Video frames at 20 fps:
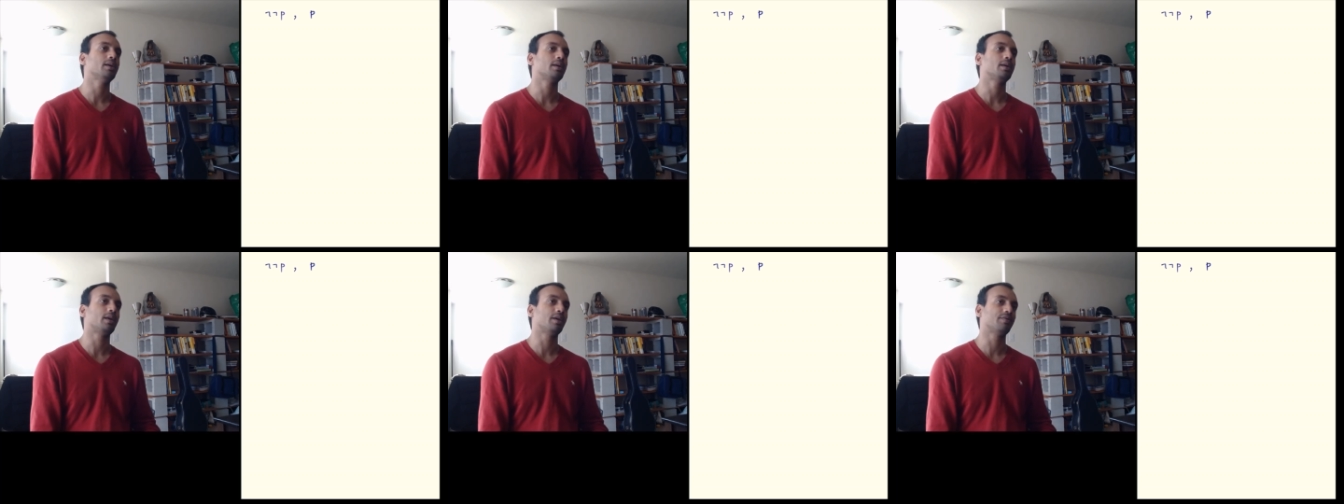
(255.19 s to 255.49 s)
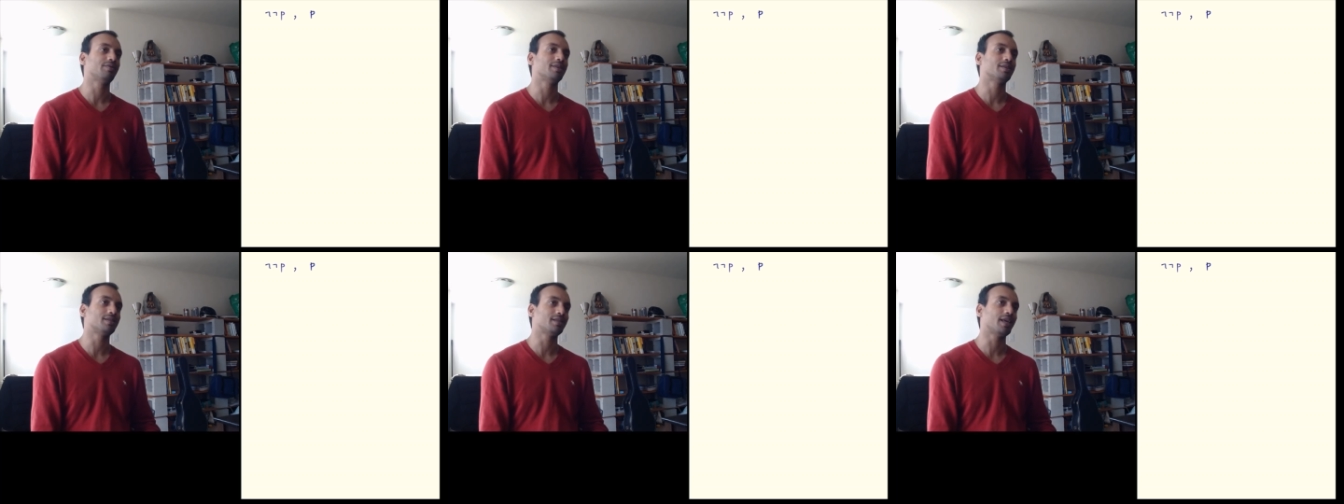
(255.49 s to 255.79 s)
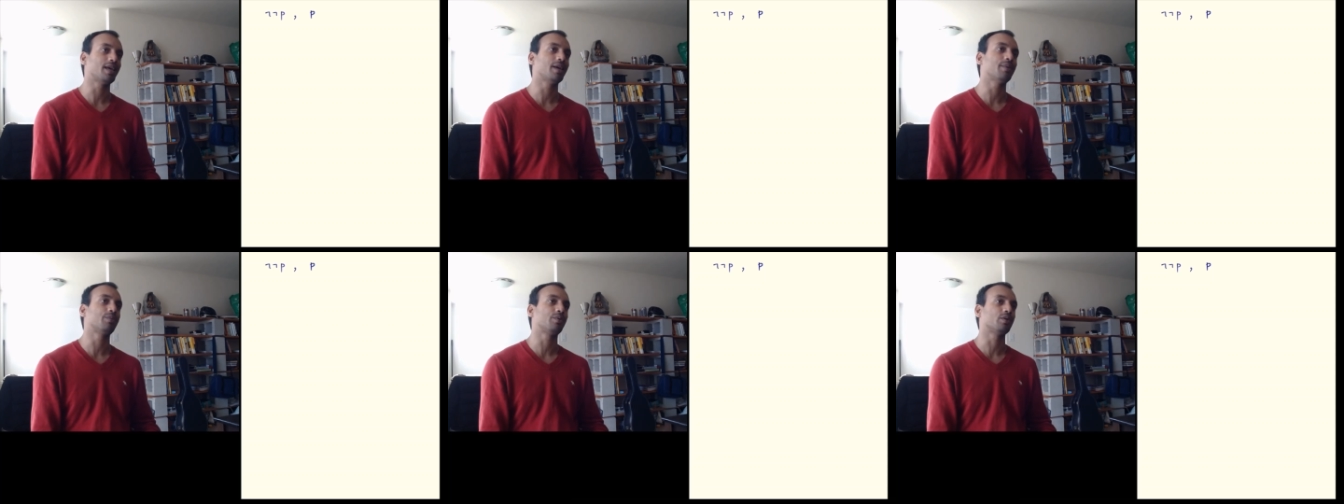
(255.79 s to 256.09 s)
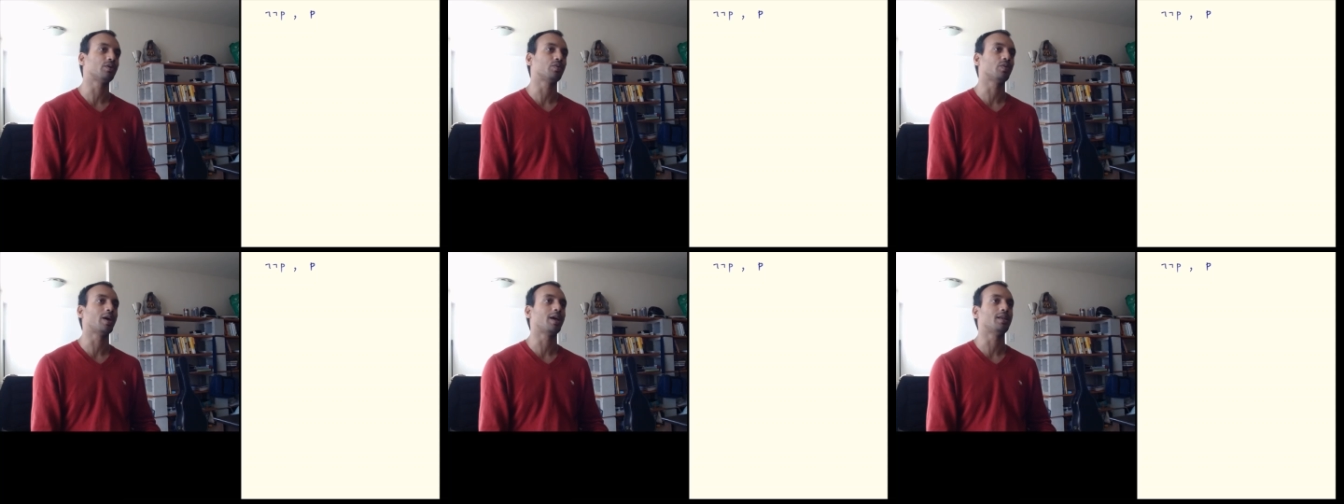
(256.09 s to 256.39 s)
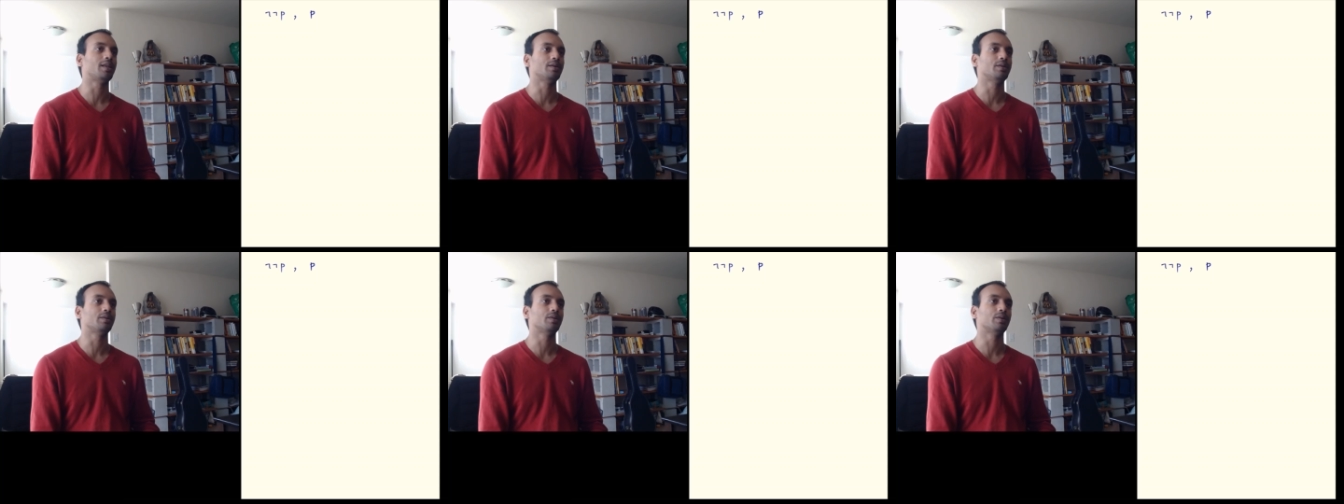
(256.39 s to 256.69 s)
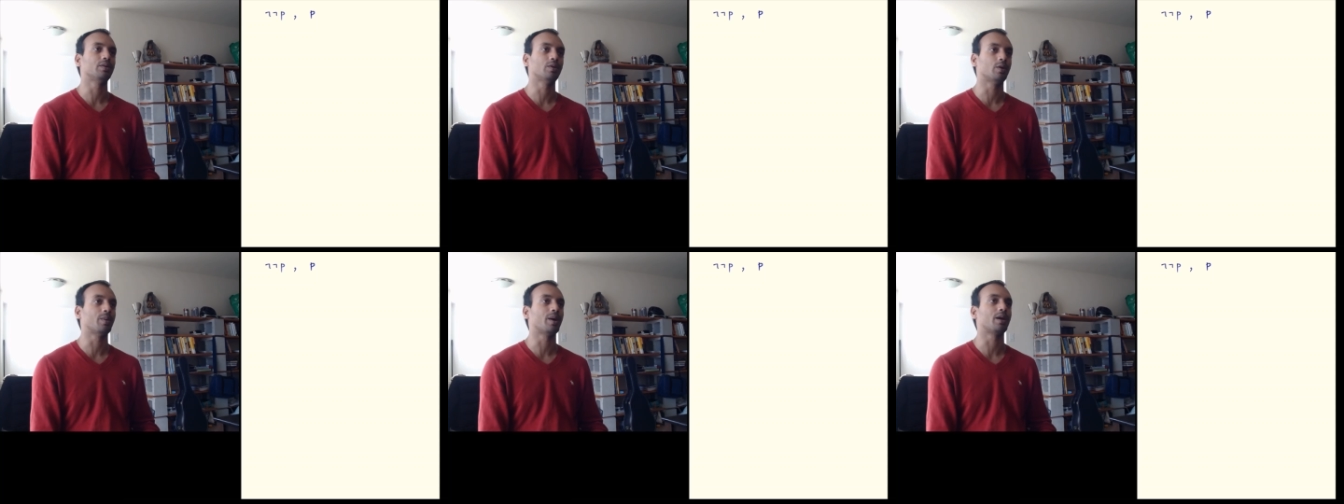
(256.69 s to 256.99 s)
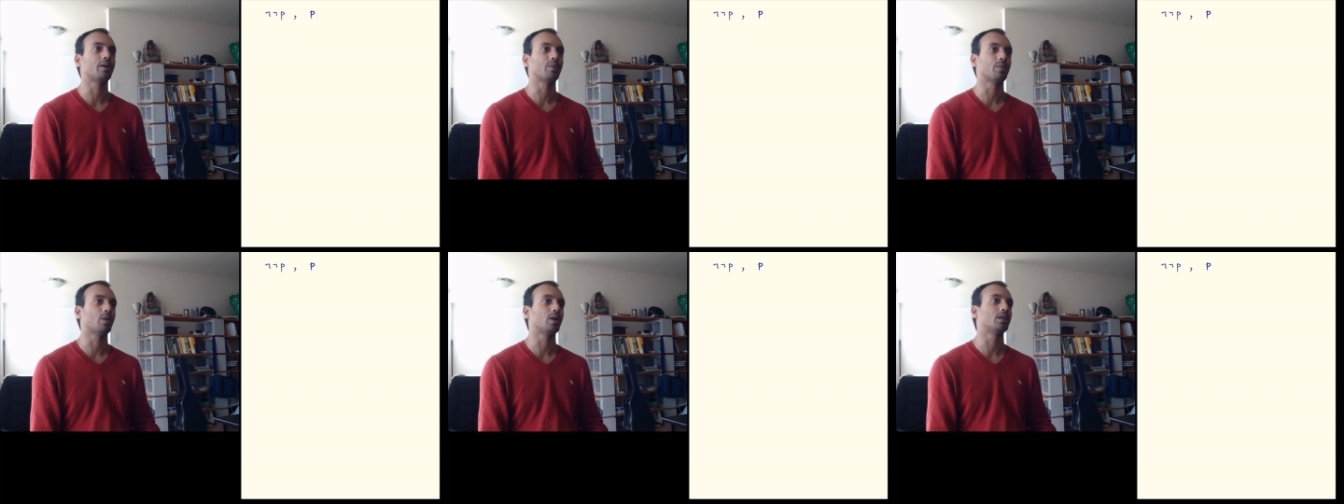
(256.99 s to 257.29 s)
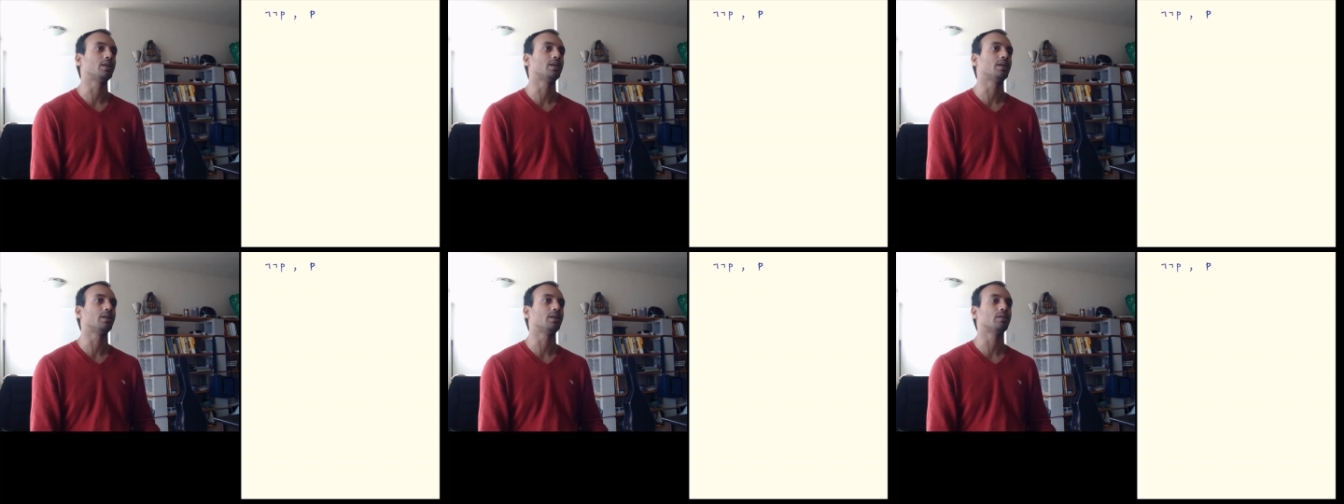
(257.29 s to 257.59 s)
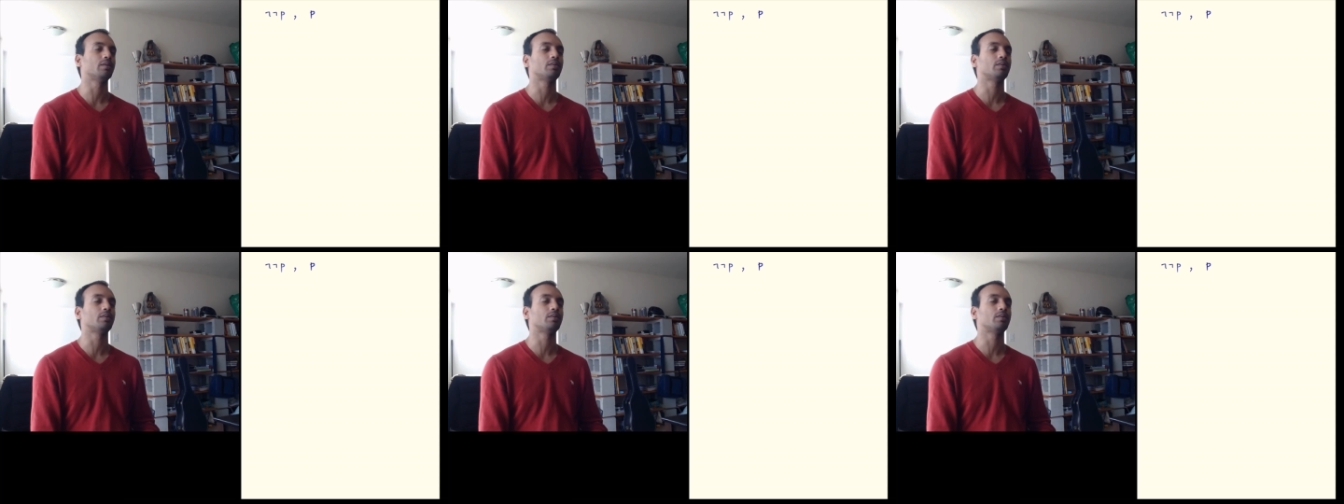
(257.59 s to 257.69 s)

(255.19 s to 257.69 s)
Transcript: give the same truth value no matter what the